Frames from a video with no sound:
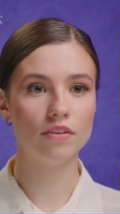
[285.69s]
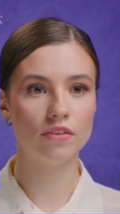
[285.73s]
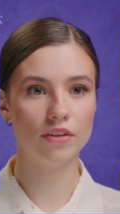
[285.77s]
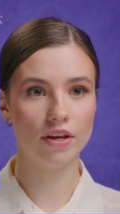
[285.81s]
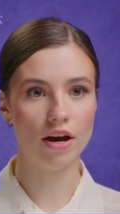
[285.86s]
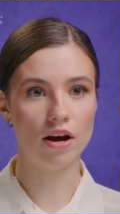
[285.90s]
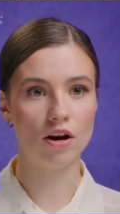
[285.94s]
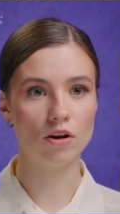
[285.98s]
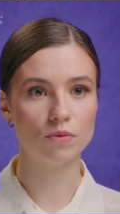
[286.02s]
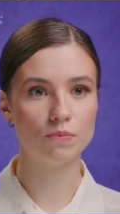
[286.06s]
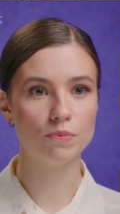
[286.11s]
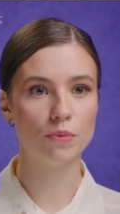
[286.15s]
the
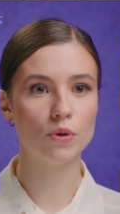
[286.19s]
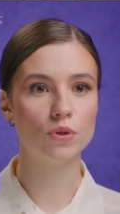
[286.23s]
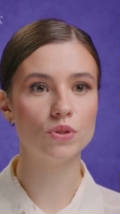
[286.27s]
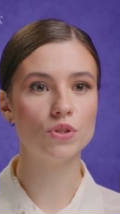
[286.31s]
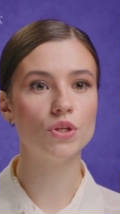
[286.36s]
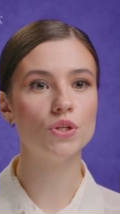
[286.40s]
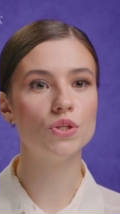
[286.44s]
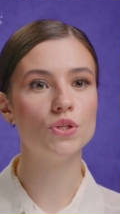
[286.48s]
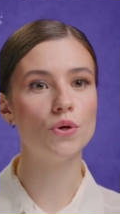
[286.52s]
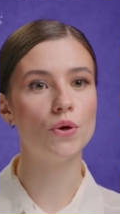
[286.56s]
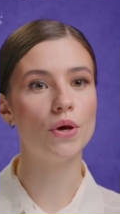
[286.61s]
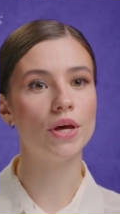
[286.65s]

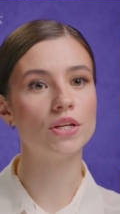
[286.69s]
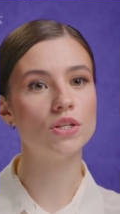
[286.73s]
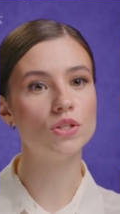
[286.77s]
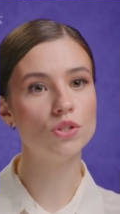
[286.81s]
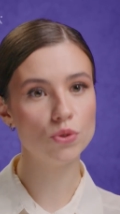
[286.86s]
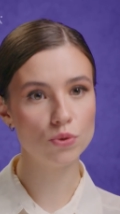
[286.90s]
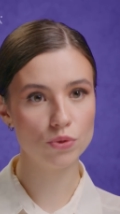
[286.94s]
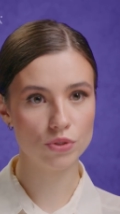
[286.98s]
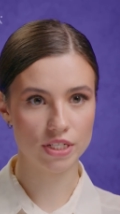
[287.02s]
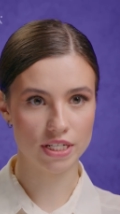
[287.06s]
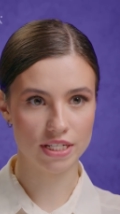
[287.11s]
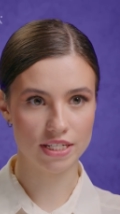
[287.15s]
output to a
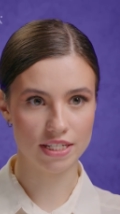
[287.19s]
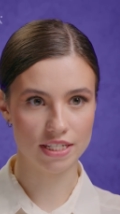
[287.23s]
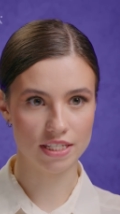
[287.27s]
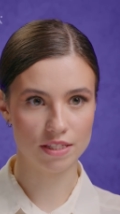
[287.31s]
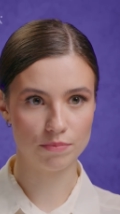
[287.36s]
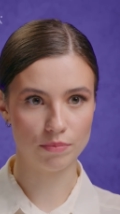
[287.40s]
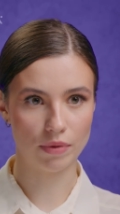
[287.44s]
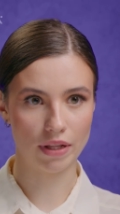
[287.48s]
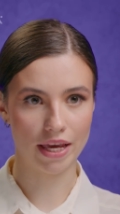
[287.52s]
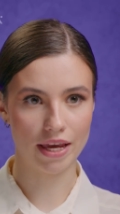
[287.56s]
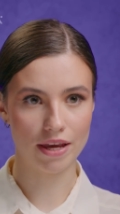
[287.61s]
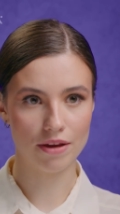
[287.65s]
2D
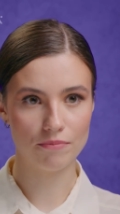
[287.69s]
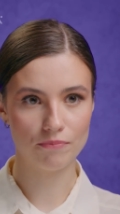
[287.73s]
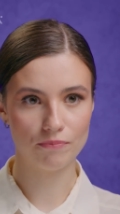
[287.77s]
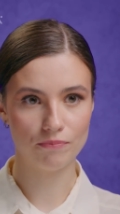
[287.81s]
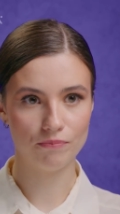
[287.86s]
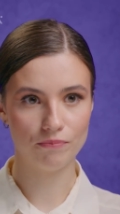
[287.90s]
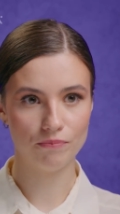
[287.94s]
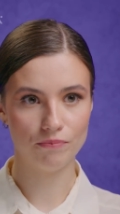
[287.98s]
display.